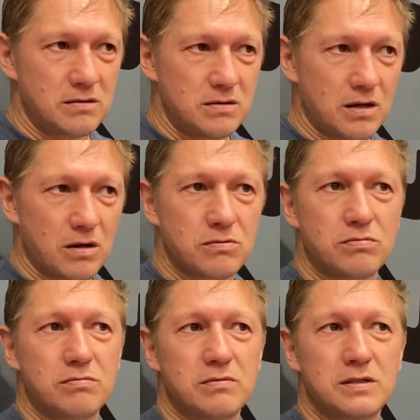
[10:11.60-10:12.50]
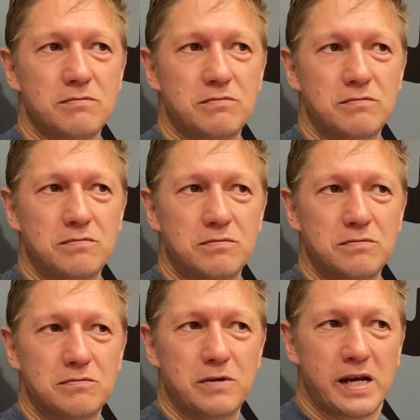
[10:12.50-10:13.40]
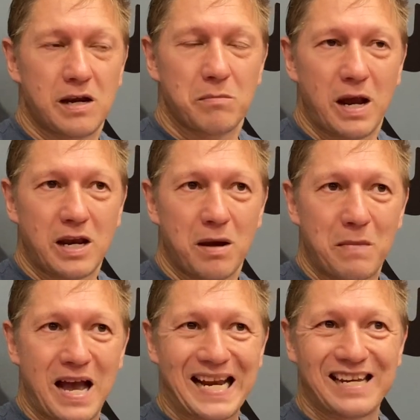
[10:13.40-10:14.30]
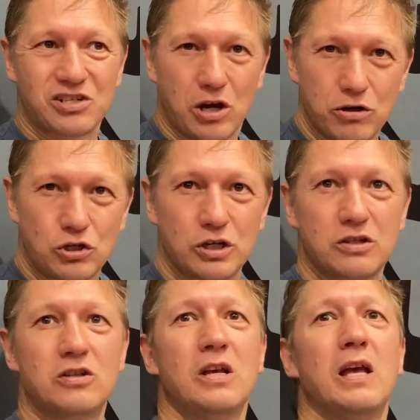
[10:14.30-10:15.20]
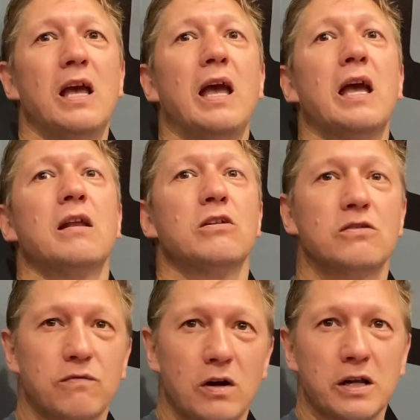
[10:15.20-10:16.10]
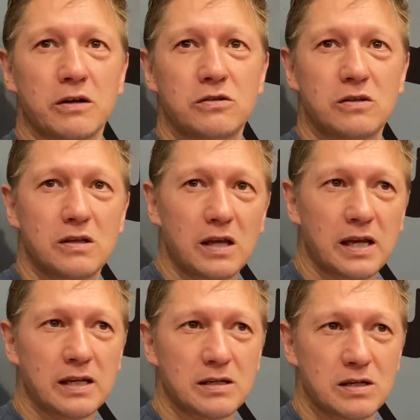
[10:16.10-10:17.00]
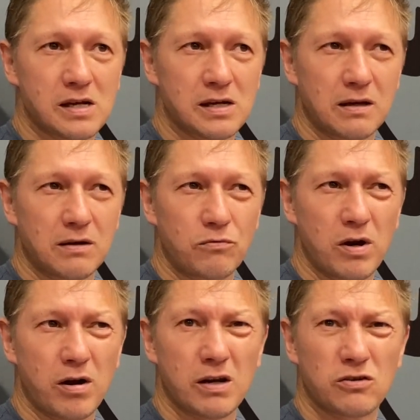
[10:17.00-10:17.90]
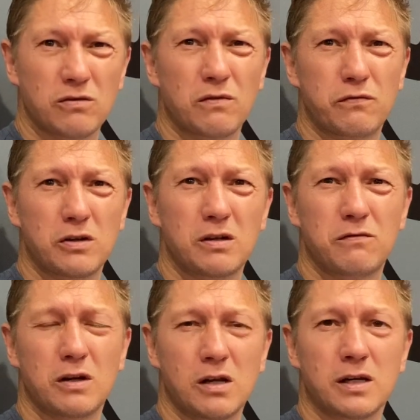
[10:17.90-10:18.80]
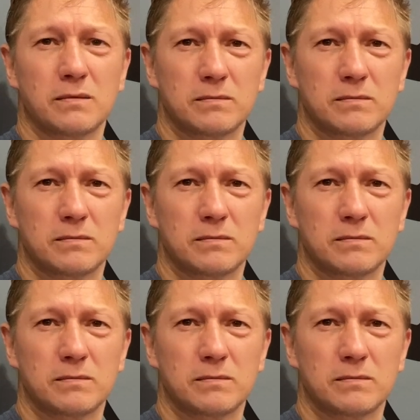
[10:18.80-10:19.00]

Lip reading: You know, we can make our mark as coaches and as fighters, and wear our silver fan, if you like.